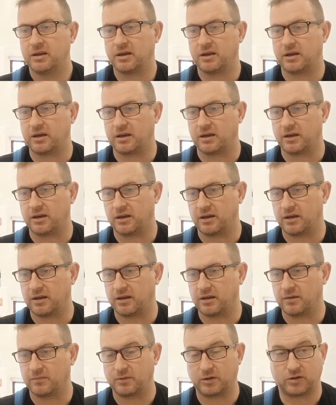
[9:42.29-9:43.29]

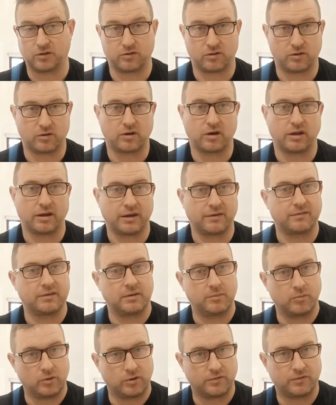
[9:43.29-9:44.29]
because you can't have
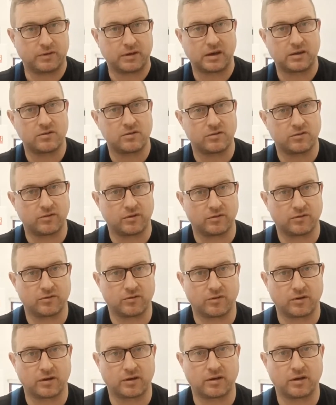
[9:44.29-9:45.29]
any modifications to a
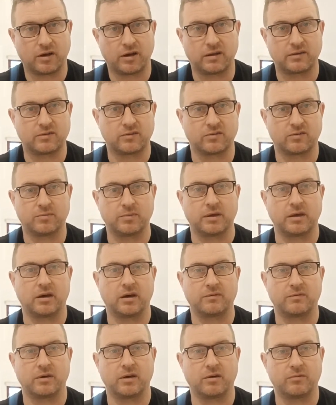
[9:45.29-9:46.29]
historic car. It's got to be
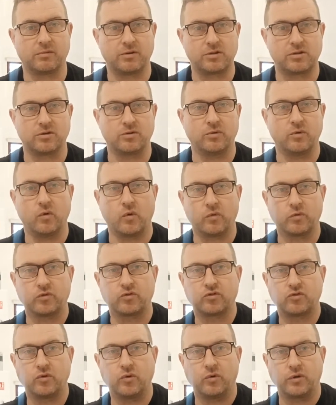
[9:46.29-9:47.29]
either original or
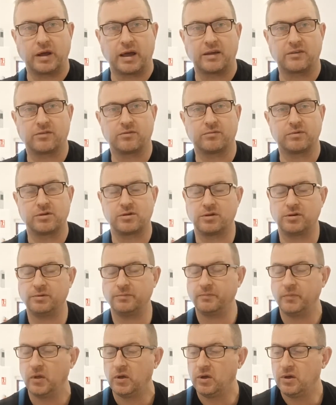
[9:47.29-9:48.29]
restored as
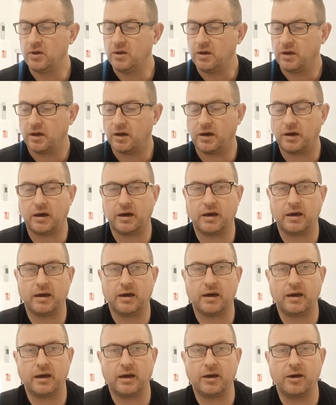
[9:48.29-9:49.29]
original.
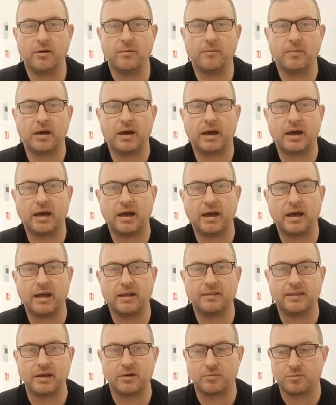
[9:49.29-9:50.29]

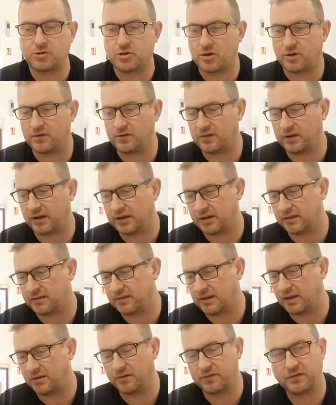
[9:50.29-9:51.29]
And they produce like a
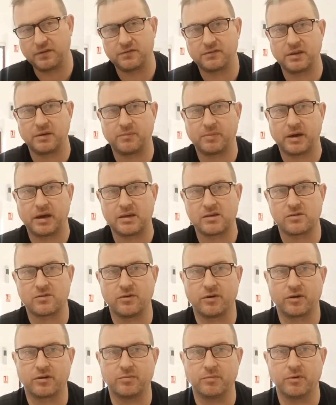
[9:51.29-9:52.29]
10 or 15 page
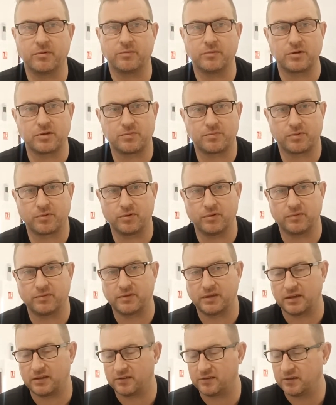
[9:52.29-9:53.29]
document which proves
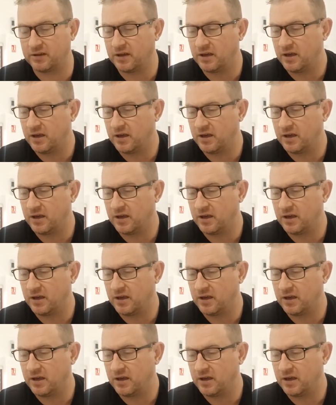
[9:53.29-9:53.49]
this.